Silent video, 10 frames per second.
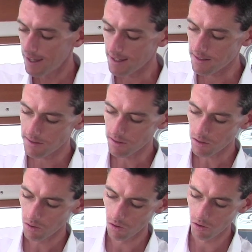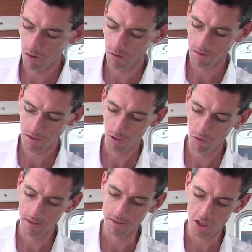is that your
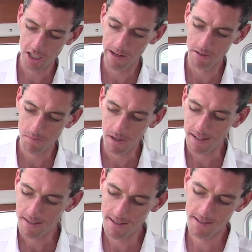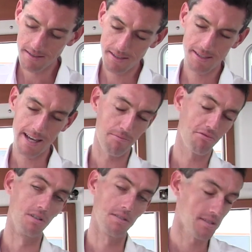toilet and shower space is
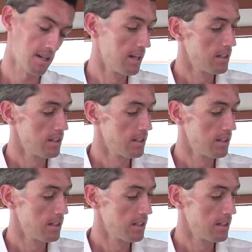separate